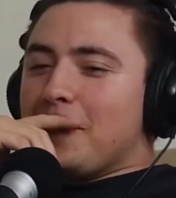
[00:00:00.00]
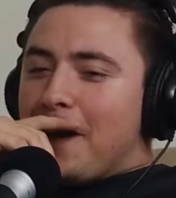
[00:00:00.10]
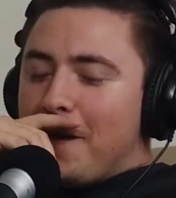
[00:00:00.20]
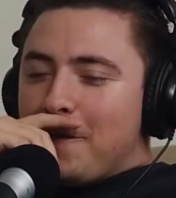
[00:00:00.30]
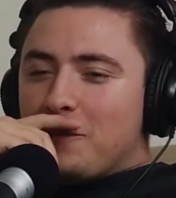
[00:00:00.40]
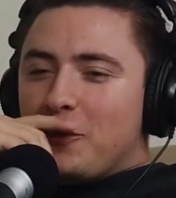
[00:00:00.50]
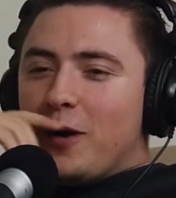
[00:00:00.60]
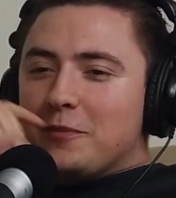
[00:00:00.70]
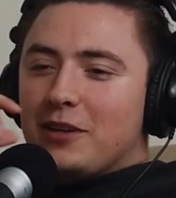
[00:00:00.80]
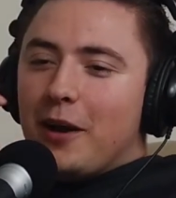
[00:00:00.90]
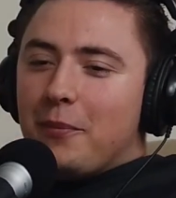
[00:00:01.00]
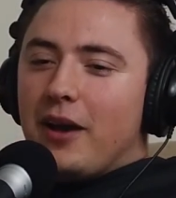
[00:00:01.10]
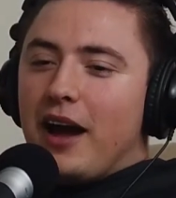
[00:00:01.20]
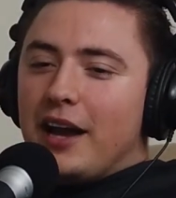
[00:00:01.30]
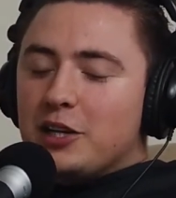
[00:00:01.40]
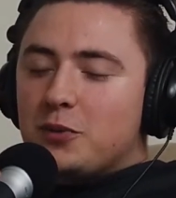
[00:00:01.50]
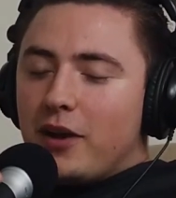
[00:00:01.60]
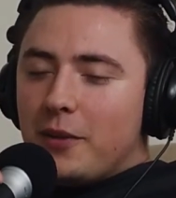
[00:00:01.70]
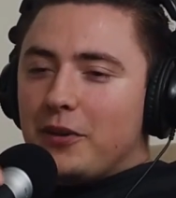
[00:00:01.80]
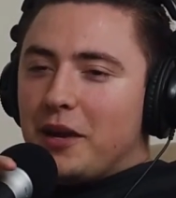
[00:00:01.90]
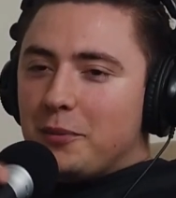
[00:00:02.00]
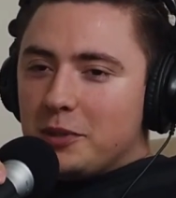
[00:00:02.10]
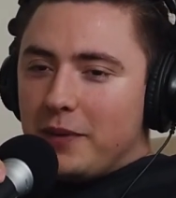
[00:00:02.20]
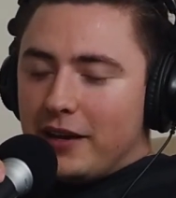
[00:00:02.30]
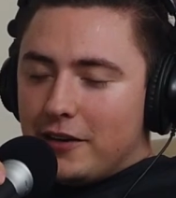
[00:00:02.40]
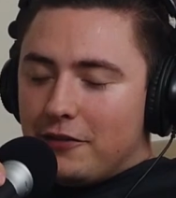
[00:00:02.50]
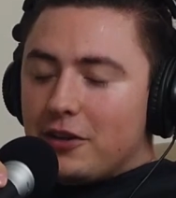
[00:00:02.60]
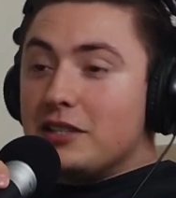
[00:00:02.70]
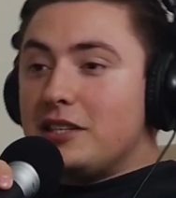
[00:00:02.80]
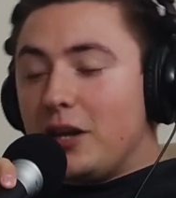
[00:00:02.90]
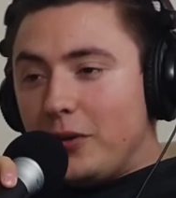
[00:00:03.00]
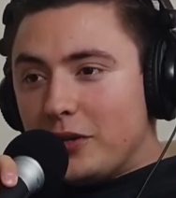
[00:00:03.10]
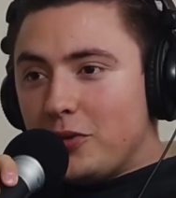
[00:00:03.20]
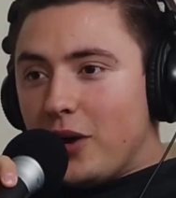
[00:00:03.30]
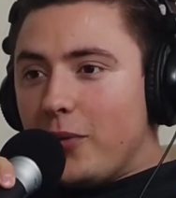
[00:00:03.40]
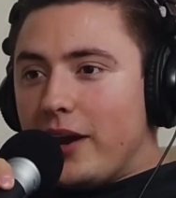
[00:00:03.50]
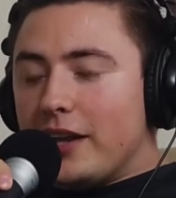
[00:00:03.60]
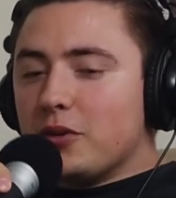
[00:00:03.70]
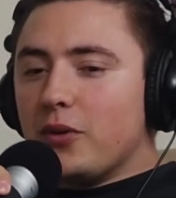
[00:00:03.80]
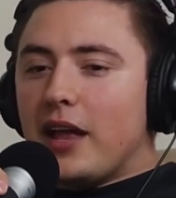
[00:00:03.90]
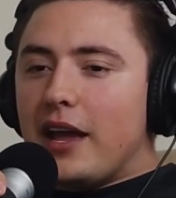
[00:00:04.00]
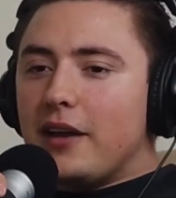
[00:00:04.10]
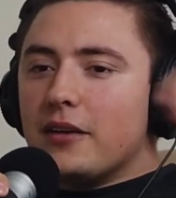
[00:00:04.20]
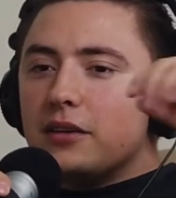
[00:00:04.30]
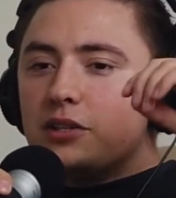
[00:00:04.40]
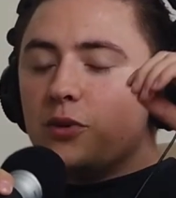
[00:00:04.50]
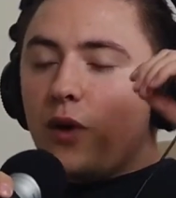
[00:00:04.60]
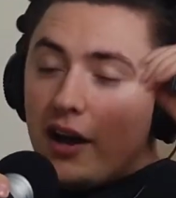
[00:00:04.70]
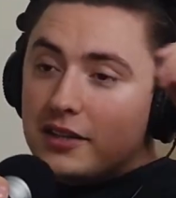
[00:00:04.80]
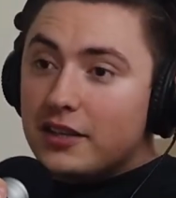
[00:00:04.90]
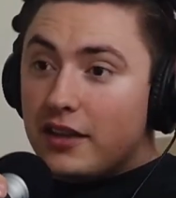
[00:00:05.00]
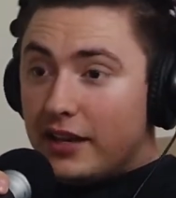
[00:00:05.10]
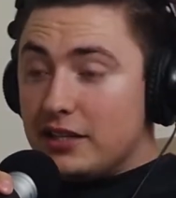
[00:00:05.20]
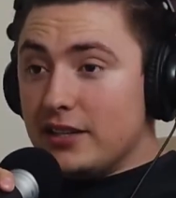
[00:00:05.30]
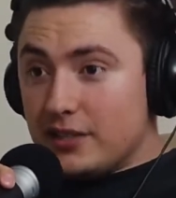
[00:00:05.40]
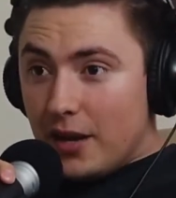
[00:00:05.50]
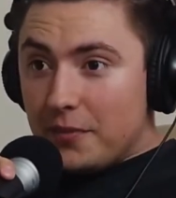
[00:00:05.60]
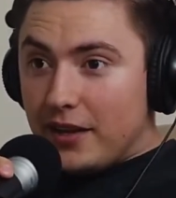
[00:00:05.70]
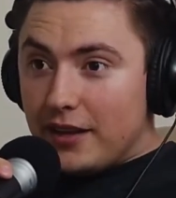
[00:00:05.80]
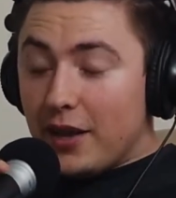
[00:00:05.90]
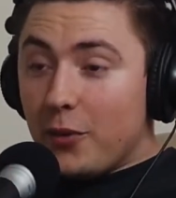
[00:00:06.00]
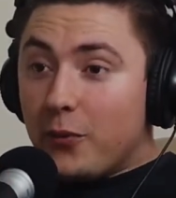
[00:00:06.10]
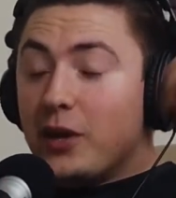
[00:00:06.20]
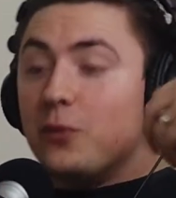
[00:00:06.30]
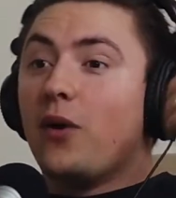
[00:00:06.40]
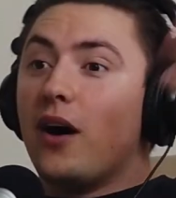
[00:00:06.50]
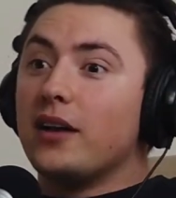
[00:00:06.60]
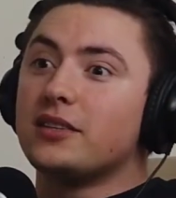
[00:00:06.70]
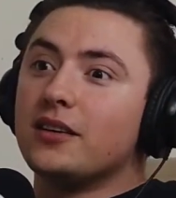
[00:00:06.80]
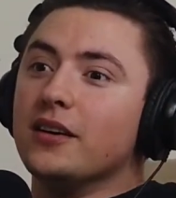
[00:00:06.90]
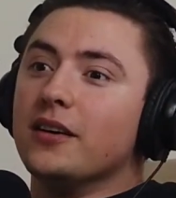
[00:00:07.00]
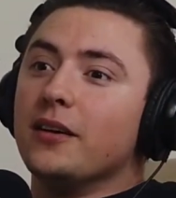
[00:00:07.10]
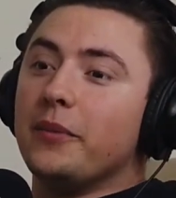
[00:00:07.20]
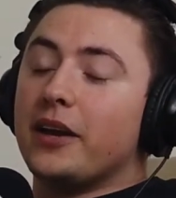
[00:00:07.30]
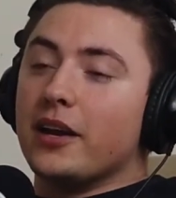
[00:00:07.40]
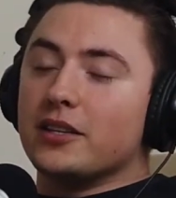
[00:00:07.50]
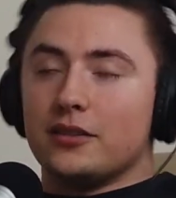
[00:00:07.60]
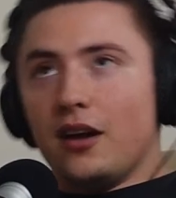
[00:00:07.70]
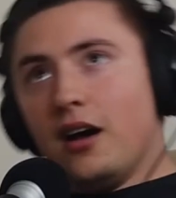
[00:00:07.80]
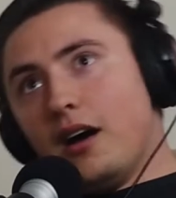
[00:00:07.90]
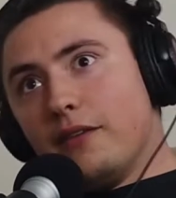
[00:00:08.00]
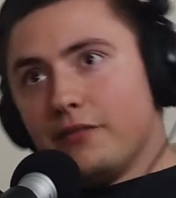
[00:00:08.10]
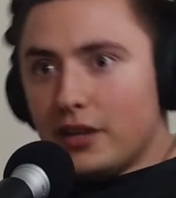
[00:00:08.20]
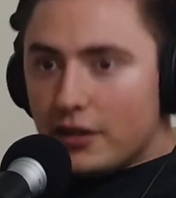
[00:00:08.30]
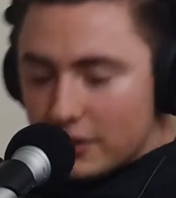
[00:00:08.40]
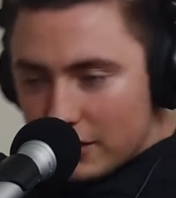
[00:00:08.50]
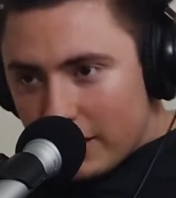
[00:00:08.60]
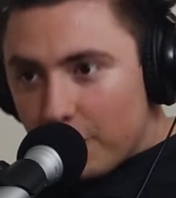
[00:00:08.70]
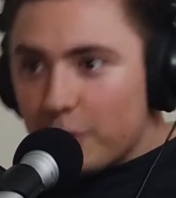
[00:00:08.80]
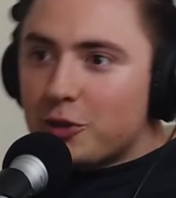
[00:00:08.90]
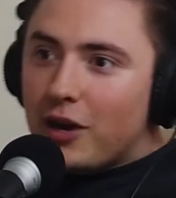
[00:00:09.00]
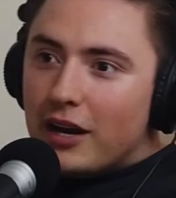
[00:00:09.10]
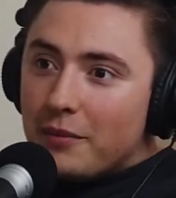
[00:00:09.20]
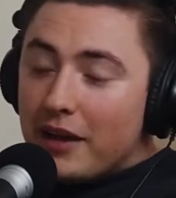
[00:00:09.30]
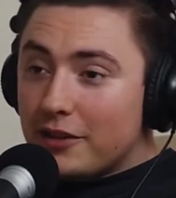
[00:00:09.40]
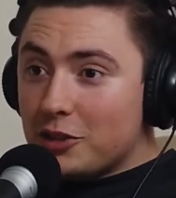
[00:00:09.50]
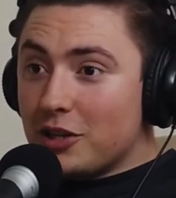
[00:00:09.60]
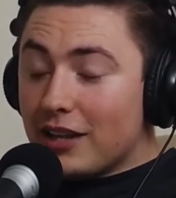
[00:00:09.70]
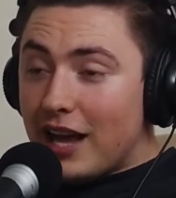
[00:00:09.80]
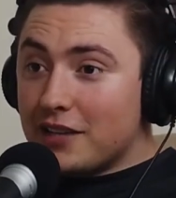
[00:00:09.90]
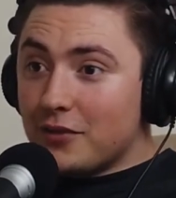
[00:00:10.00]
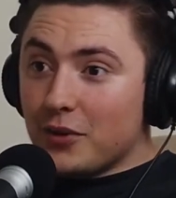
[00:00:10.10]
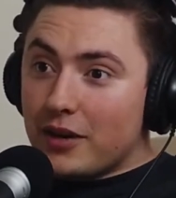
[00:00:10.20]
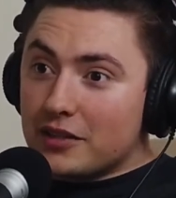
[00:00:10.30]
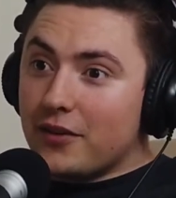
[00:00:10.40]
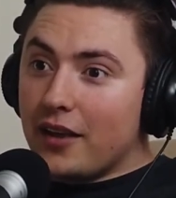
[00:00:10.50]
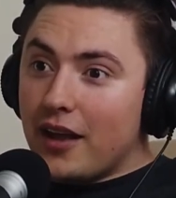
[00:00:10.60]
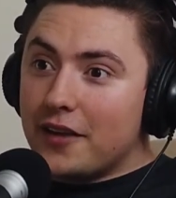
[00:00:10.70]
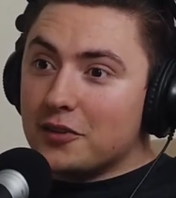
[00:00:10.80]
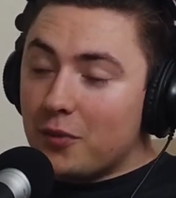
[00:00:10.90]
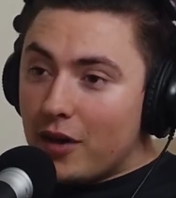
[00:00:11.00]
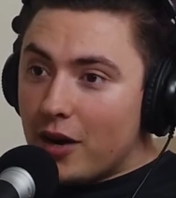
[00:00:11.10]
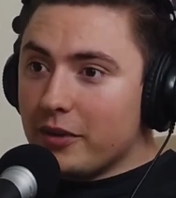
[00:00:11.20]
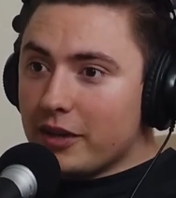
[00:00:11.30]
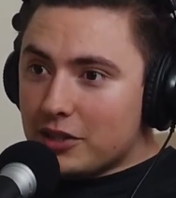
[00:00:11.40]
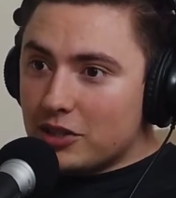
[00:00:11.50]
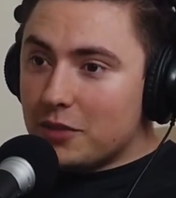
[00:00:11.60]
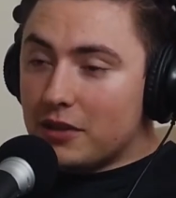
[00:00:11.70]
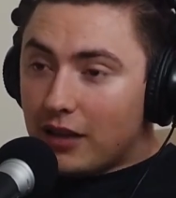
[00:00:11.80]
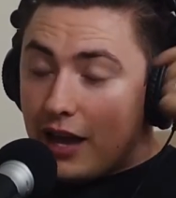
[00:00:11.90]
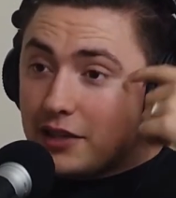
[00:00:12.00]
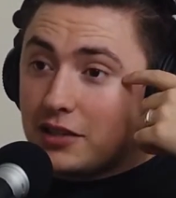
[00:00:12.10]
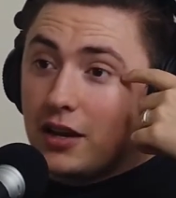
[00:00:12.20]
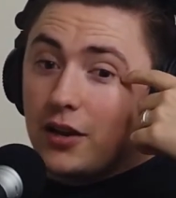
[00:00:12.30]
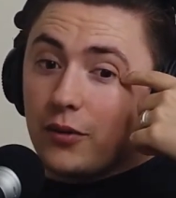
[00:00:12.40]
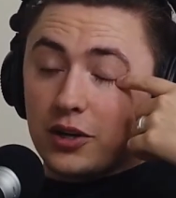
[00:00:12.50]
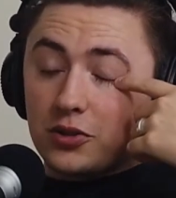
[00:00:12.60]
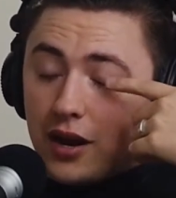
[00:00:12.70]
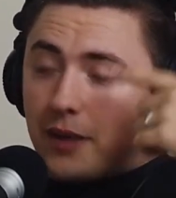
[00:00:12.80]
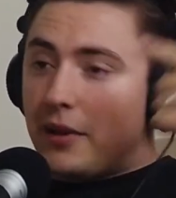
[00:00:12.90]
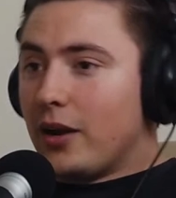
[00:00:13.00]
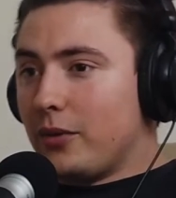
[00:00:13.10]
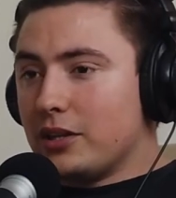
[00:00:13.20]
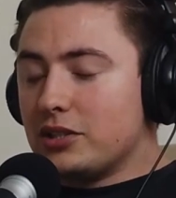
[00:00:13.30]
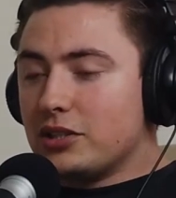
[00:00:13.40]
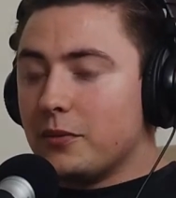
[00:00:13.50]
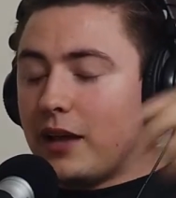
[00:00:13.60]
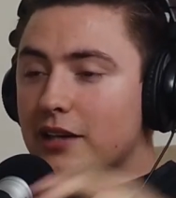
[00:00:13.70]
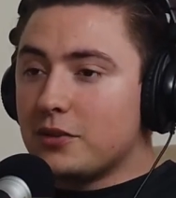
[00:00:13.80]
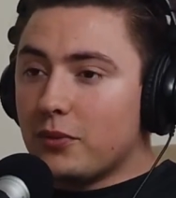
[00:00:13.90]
Oh, well, I'm sorry. But I just want to put that in perspective, continuing to our wedding. So, like, to us, this is something that we want. Because, obviously, we're trying to make this shit last for the rest of our lives. We want our relationship to last. We're going to try to make our relationship last.